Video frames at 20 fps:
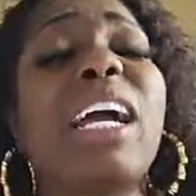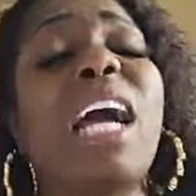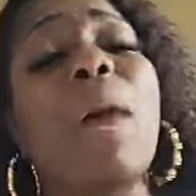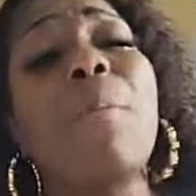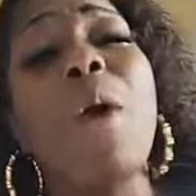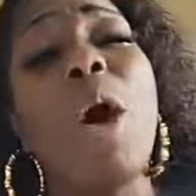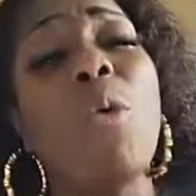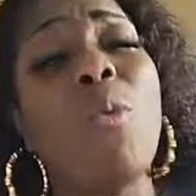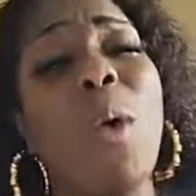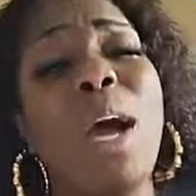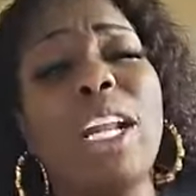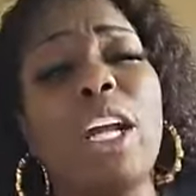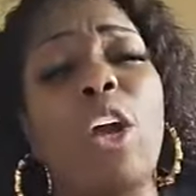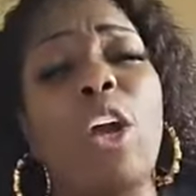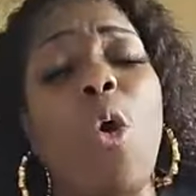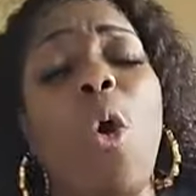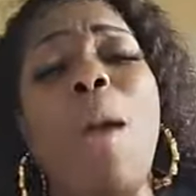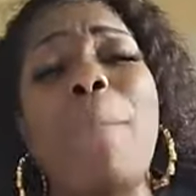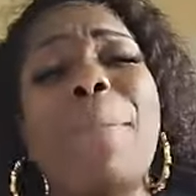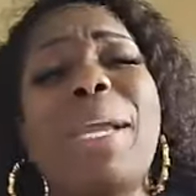come on one
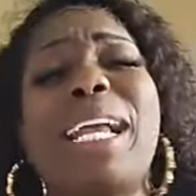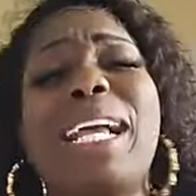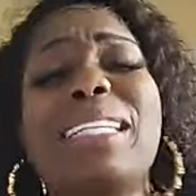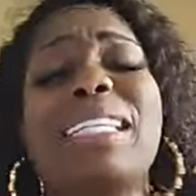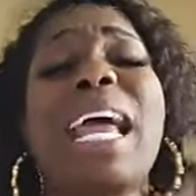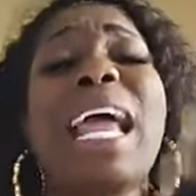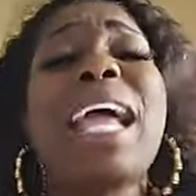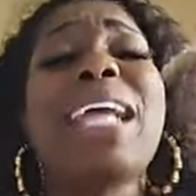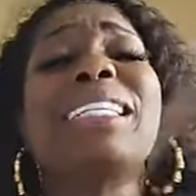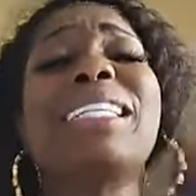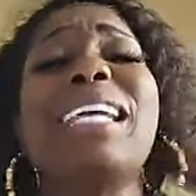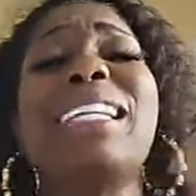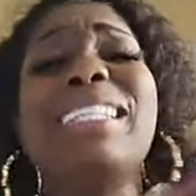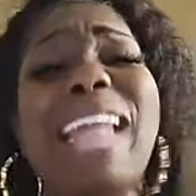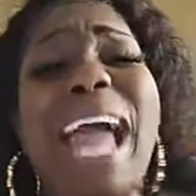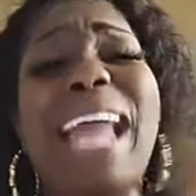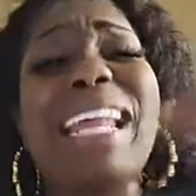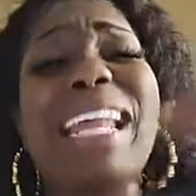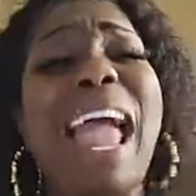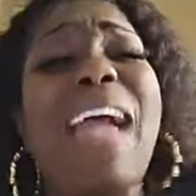accord. Because
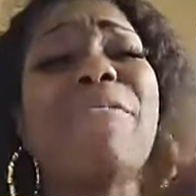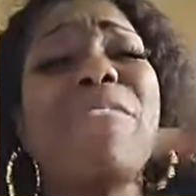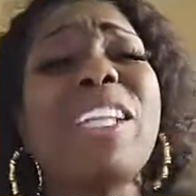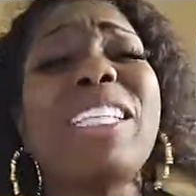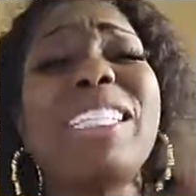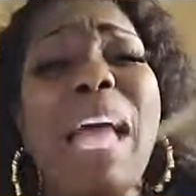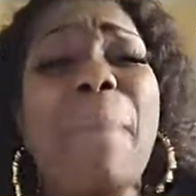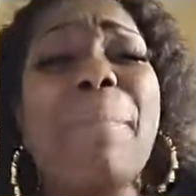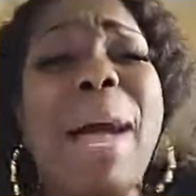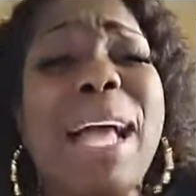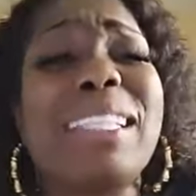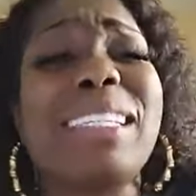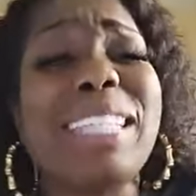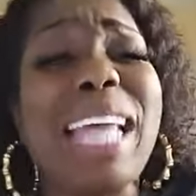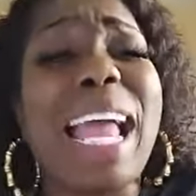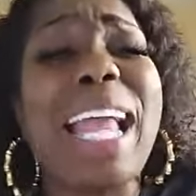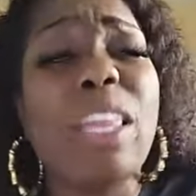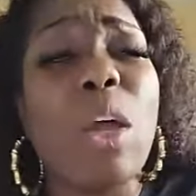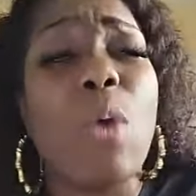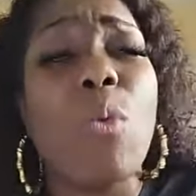tonight, every time I
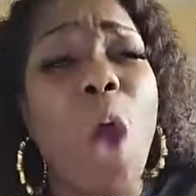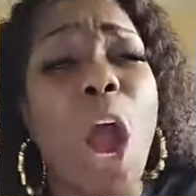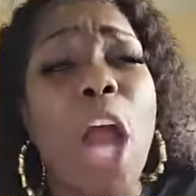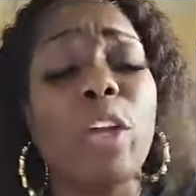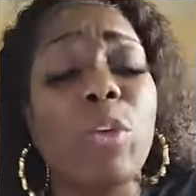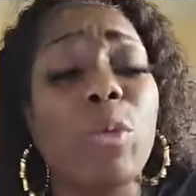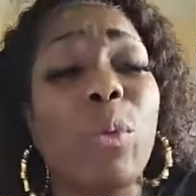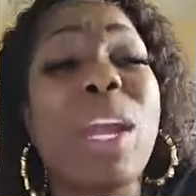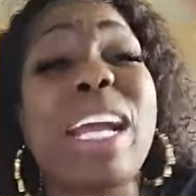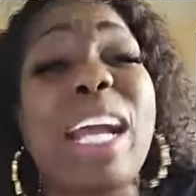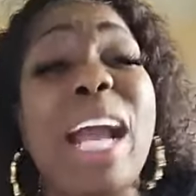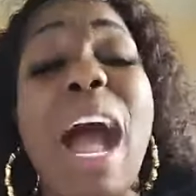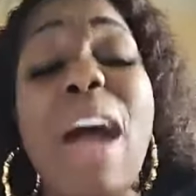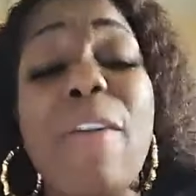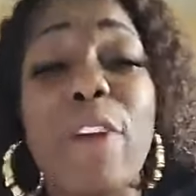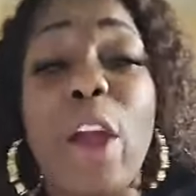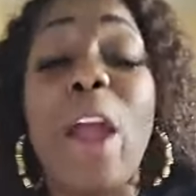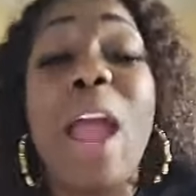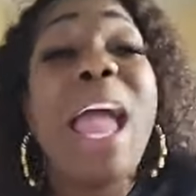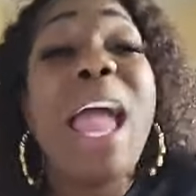say the word
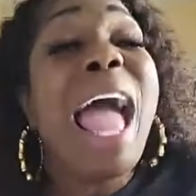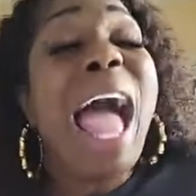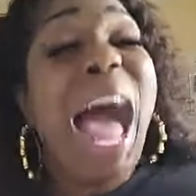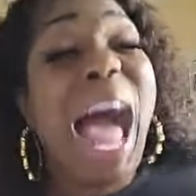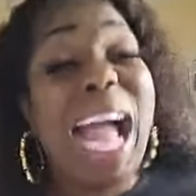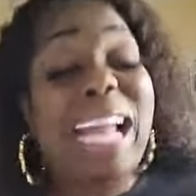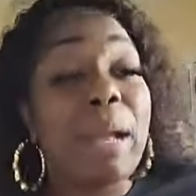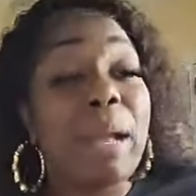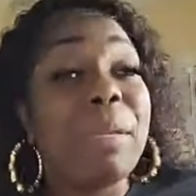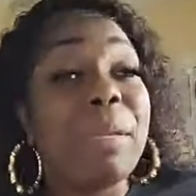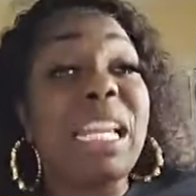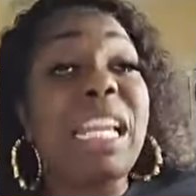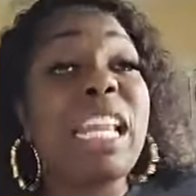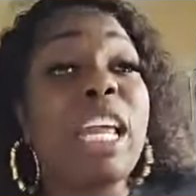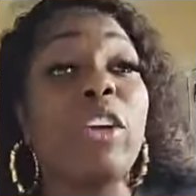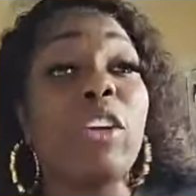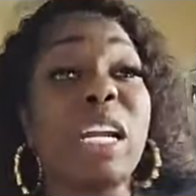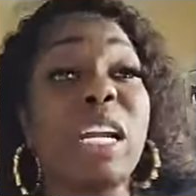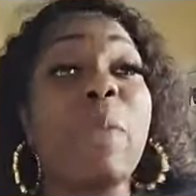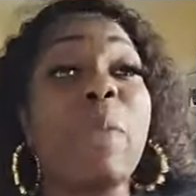recover, I am
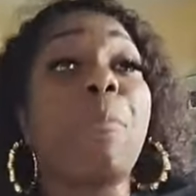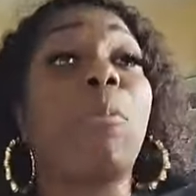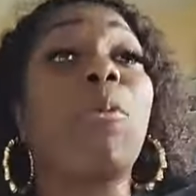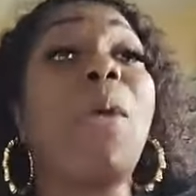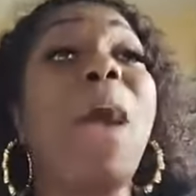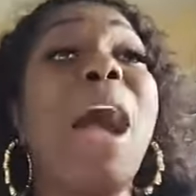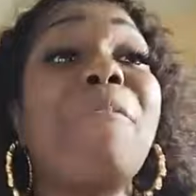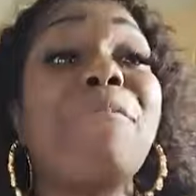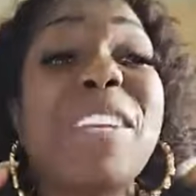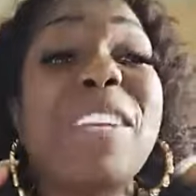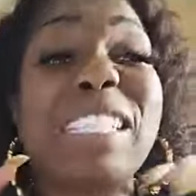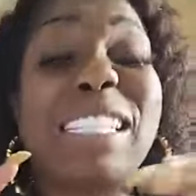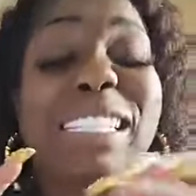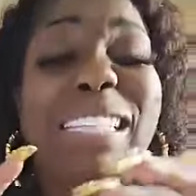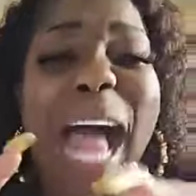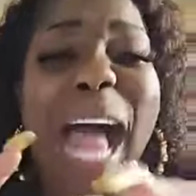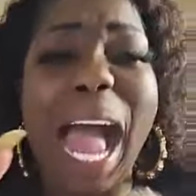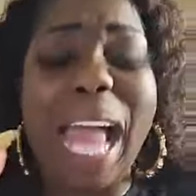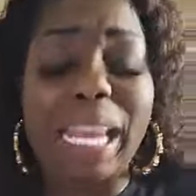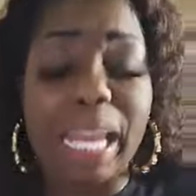literally
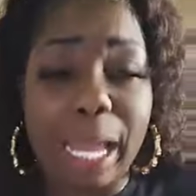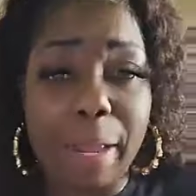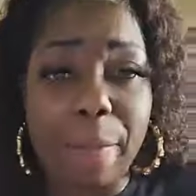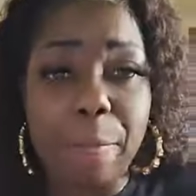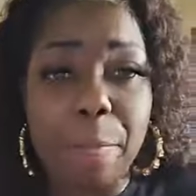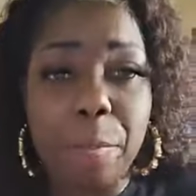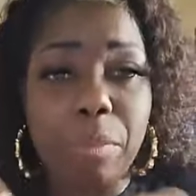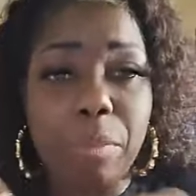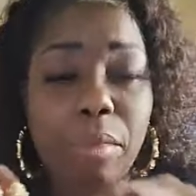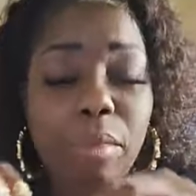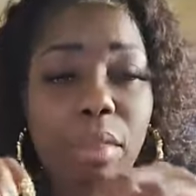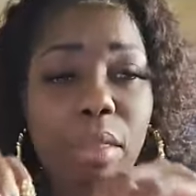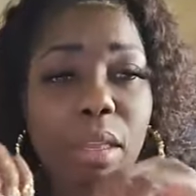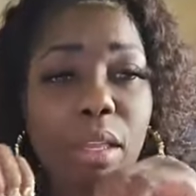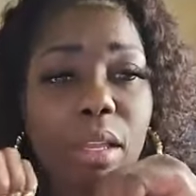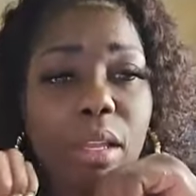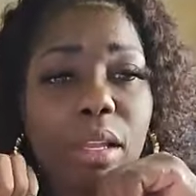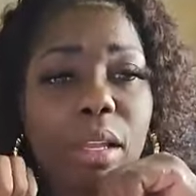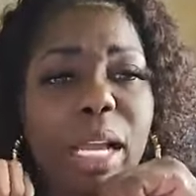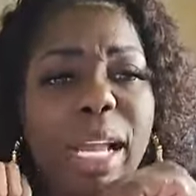prophesying
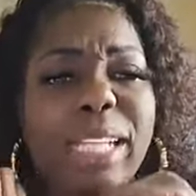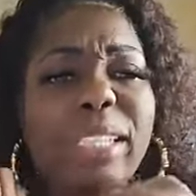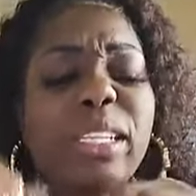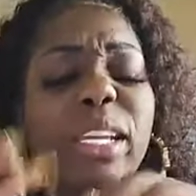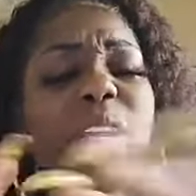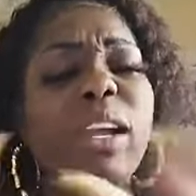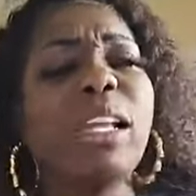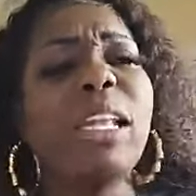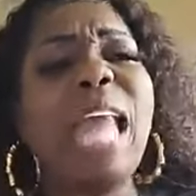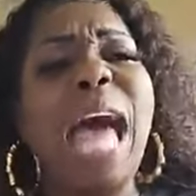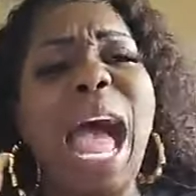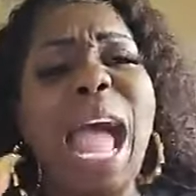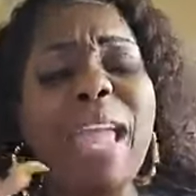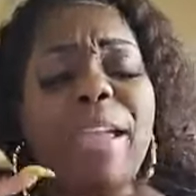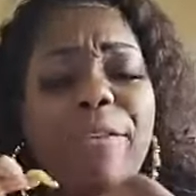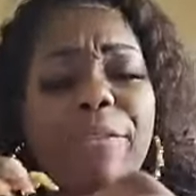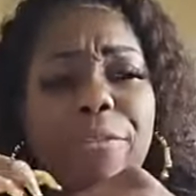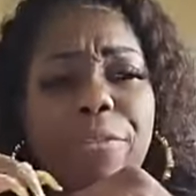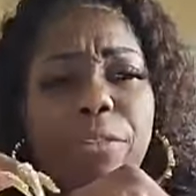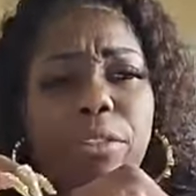into your
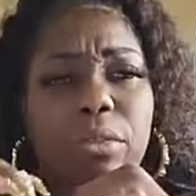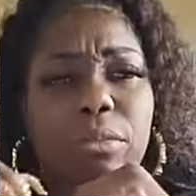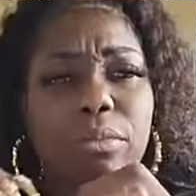life.